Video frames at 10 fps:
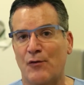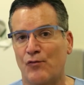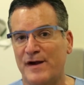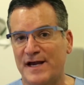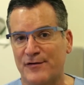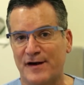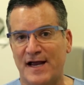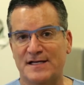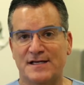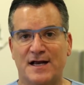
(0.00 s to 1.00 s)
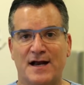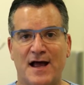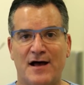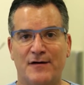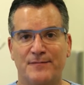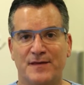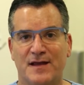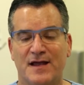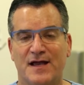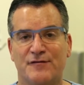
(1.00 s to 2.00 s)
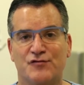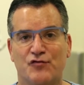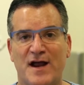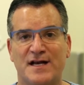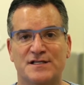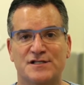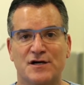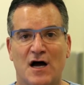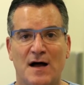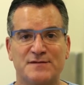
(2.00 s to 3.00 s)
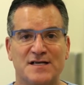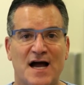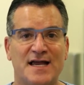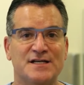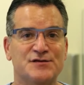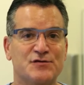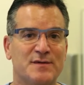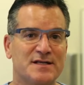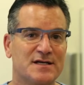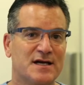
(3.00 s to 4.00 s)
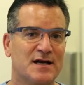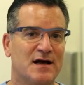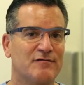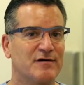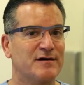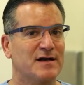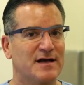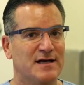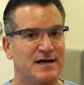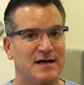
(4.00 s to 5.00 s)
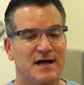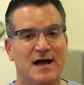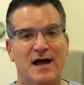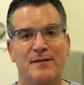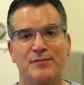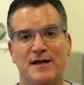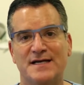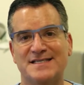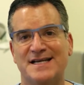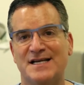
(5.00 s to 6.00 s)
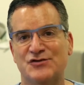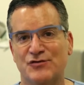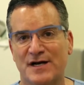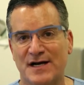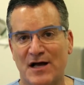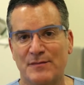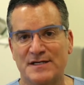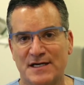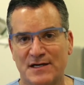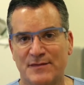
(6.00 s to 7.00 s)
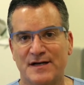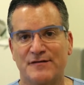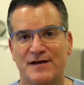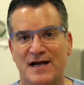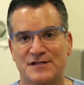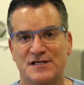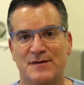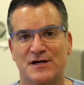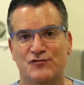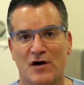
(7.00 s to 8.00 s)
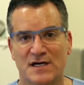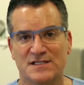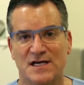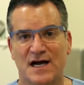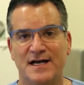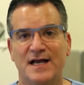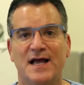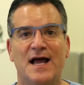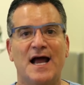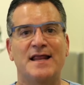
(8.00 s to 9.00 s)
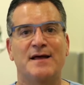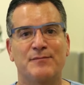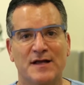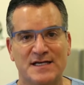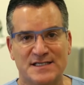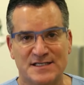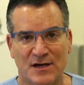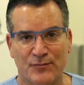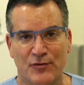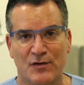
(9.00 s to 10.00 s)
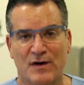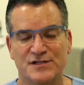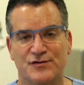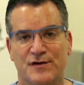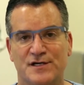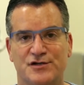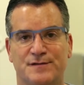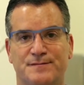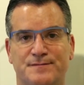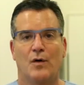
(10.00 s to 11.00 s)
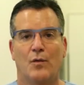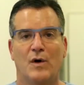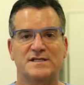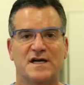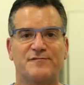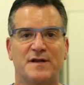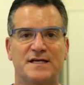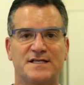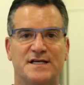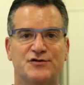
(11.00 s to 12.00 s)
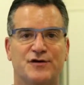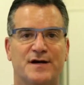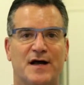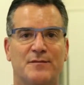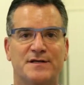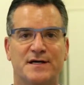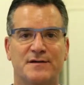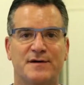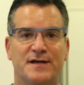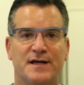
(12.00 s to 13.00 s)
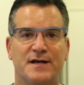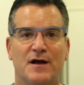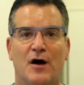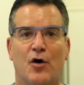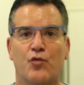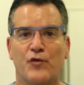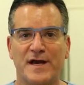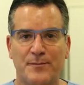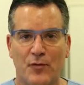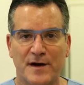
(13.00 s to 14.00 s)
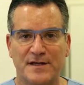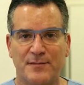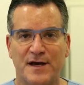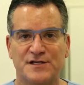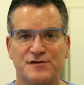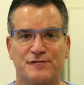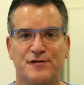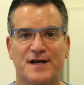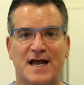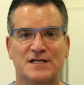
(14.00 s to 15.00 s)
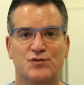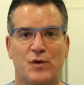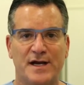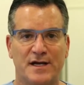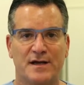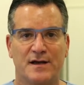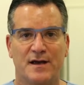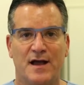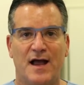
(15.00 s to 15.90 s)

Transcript: I re-irrigate the canal. If drainage stops, I instrument the canal very lightly and place an intracanal medicament of calcium hydroxide and then place a temporary restoration. Once I place the intracanal medicament in, I'll reappoint the patient for the next week